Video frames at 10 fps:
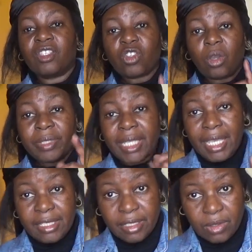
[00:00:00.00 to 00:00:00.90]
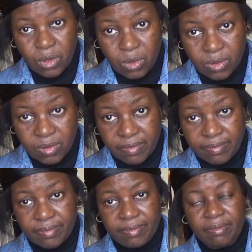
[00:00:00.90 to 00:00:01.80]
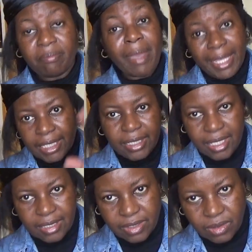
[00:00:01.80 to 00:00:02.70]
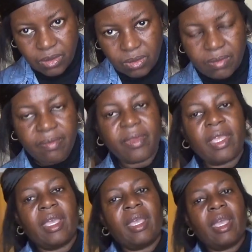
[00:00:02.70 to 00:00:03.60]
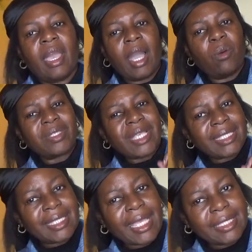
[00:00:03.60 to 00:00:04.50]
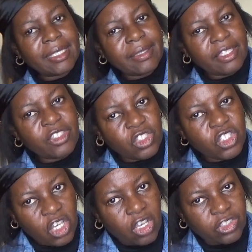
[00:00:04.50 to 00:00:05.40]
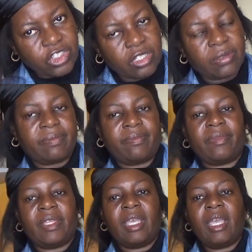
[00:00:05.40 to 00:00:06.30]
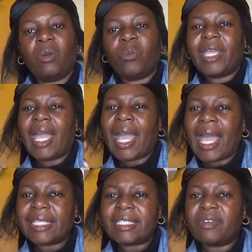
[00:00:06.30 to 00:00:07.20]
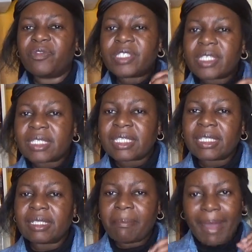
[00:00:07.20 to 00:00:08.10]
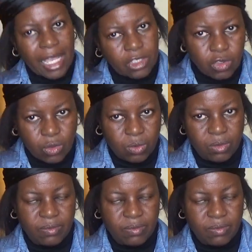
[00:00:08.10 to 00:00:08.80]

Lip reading: Some years ago, many years ago, I was attending this church. We had a visiting pastor.